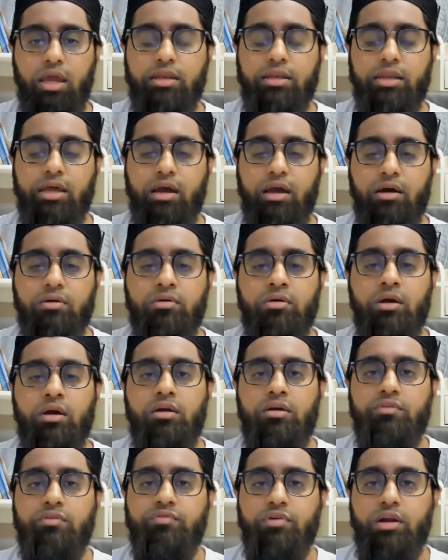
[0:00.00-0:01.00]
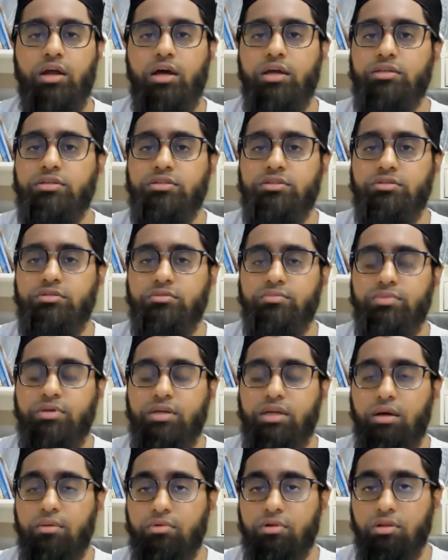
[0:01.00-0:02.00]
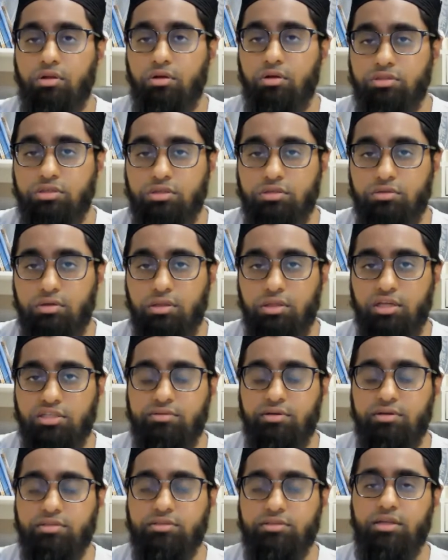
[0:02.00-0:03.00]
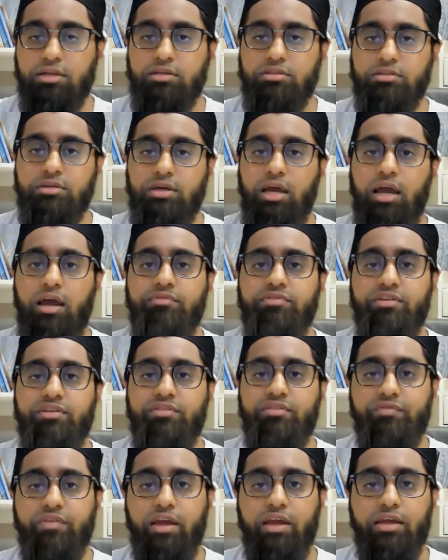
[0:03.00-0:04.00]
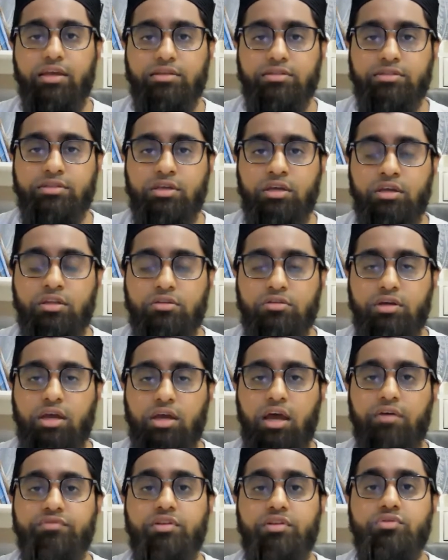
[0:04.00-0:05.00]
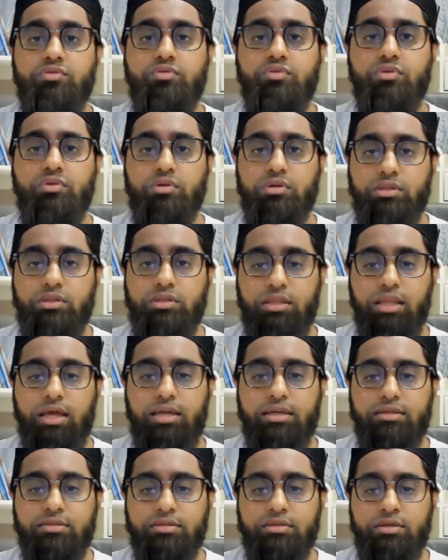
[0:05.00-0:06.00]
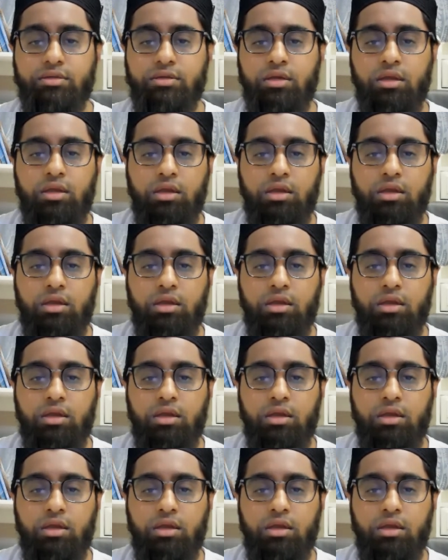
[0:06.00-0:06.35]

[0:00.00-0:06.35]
and now for us to become closer to Allah subhanahu wa ta'ala, to have the faiz, to have the nur, the light,